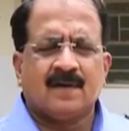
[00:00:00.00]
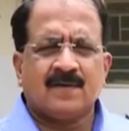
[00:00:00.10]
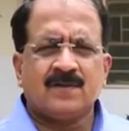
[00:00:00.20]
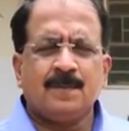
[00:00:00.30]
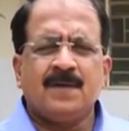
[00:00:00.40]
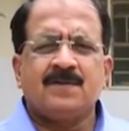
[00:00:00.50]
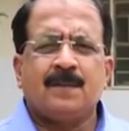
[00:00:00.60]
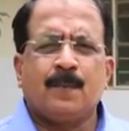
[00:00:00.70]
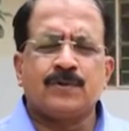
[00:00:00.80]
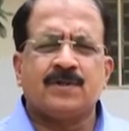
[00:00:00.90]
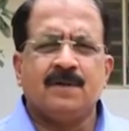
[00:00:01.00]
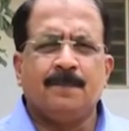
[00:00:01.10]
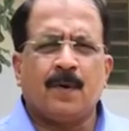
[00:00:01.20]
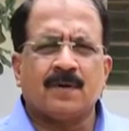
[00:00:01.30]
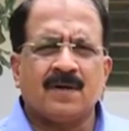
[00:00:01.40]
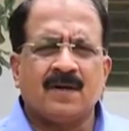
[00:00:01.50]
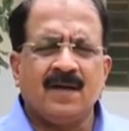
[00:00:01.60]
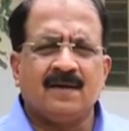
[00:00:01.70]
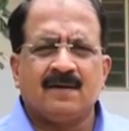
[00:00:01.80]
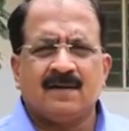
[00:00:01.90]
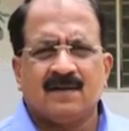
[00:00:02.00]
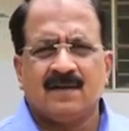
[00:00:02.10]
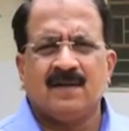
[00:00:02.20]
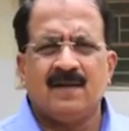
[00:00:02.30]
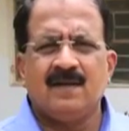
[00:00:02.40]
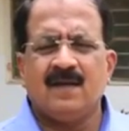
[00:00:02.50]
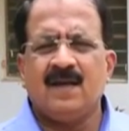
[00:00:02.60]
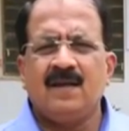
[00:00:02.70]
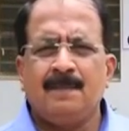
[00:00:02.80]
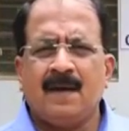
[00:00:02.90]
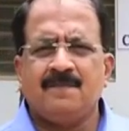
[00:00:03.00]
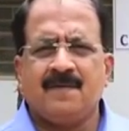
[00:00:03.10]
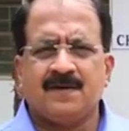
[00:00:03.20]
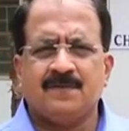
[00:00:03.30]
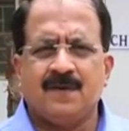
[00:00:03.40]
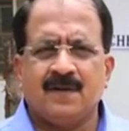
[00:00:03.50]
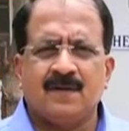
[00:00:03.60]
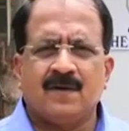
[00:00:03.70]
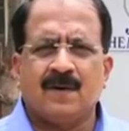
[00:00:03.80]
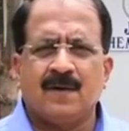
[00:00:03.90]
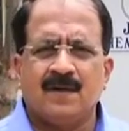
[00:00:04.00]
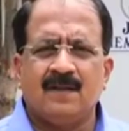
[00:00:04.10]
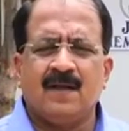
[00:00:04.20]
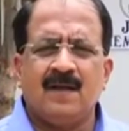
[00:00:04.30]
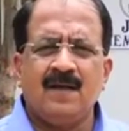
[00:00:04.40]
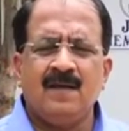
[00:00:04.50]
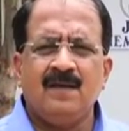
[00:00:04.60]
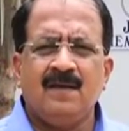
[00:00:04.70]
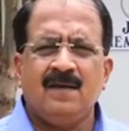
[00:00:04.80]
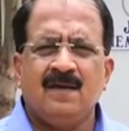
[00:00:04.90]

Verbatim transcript: Customer is the most important link in any manufacturing or in any